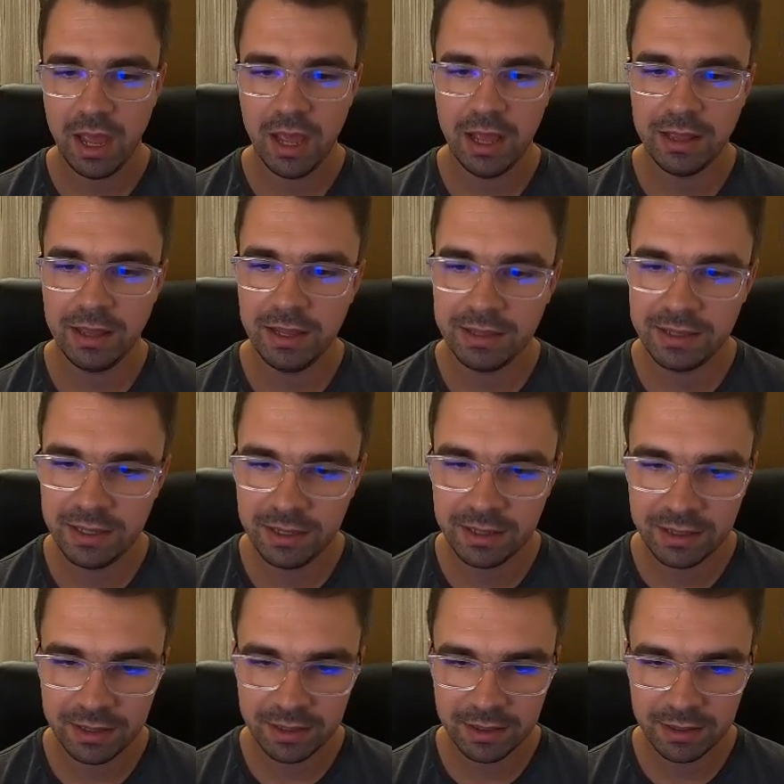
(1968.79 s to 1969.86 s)
and that's
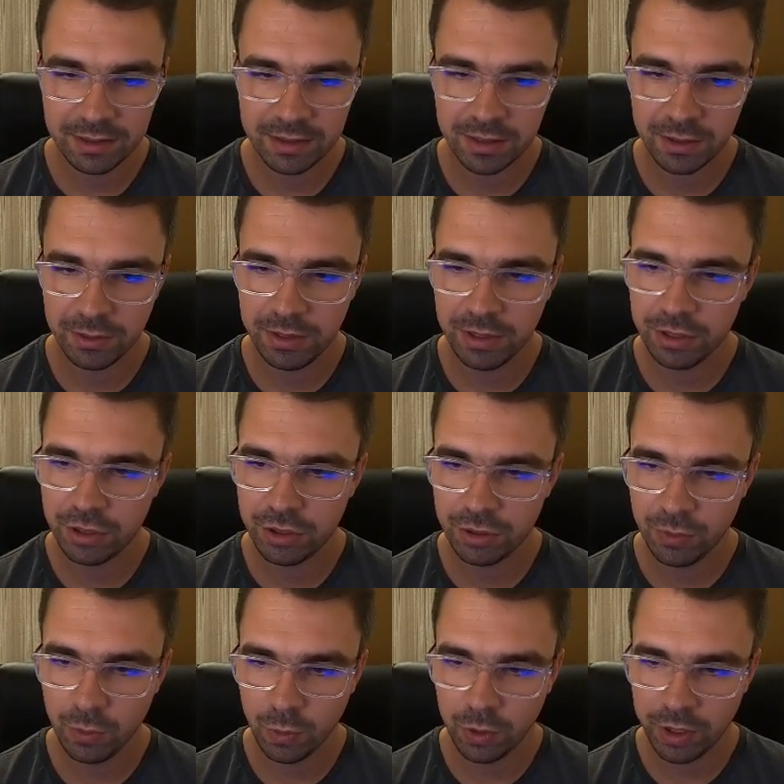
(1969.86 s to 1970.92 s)
it. So this
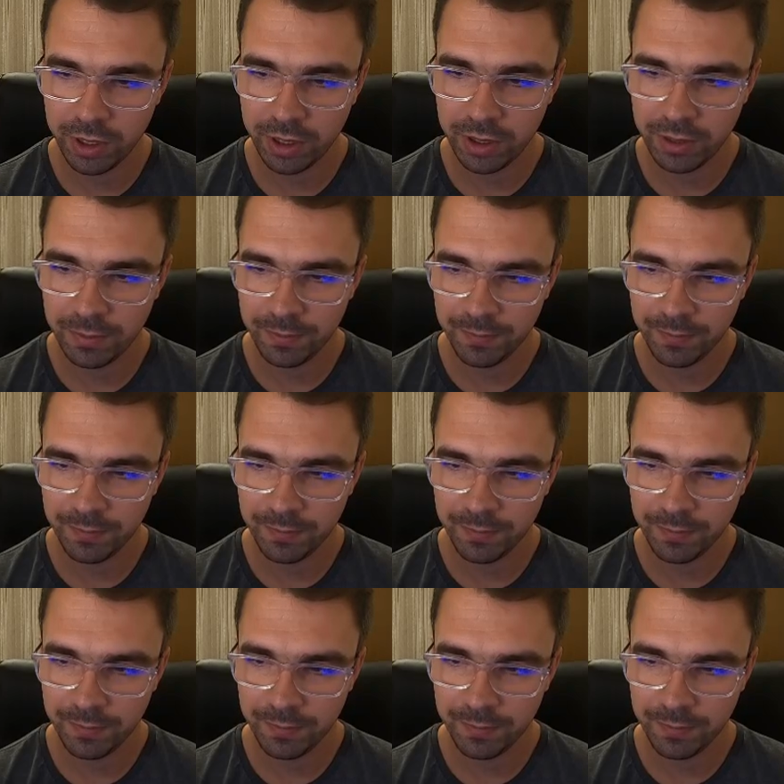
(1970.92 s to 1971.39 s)
should work.